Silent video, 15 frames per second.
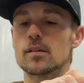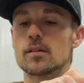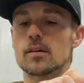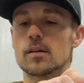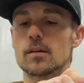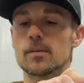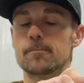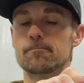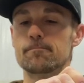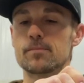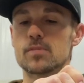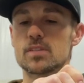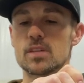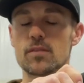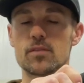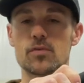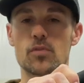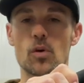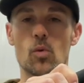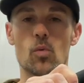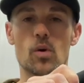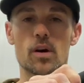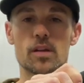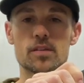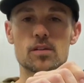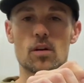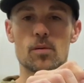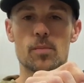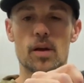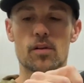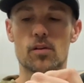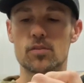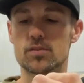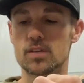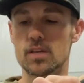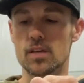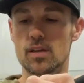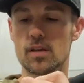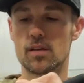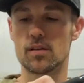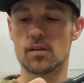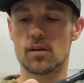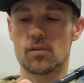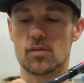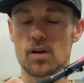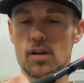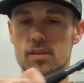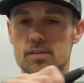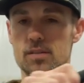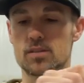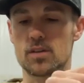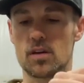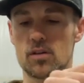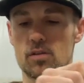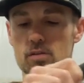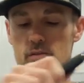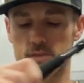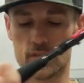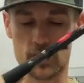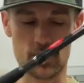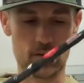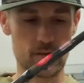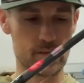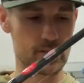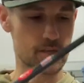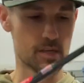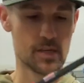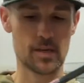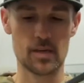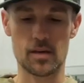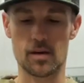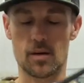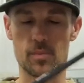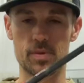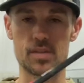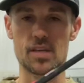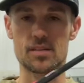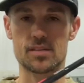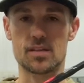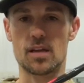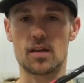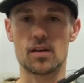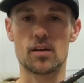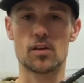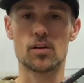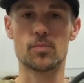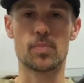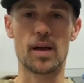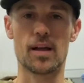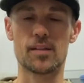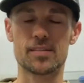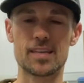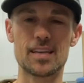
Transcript: 7'1". It's called a micro jig rod. It's the John Cruise series, but that's kind of a good balance.